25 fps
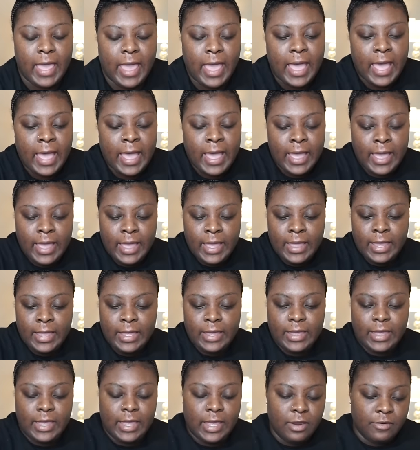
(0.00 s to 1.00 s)

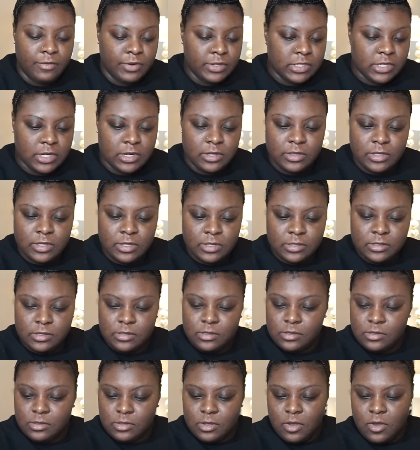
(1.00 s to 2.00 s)
I can't return this,
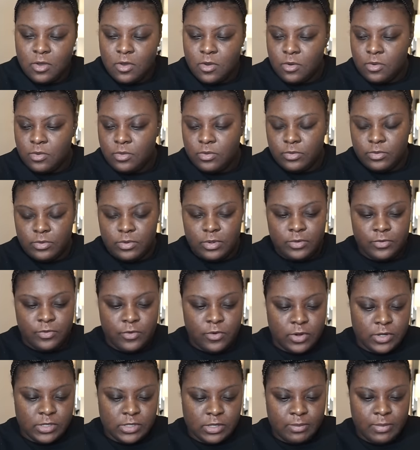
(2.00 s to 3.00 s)
so of
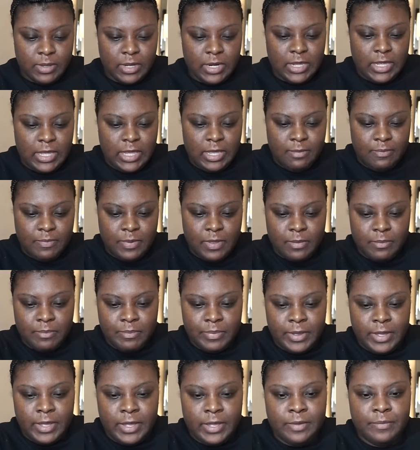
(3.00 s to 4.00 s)
course I'm going to keep it,
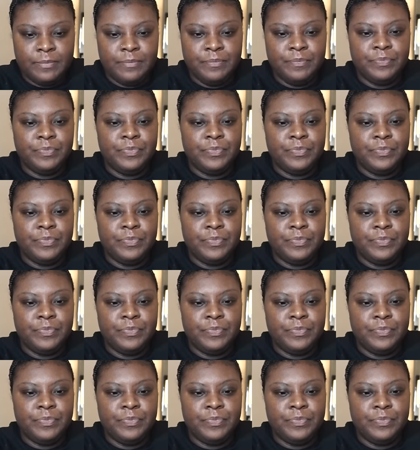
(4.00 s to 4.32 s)
but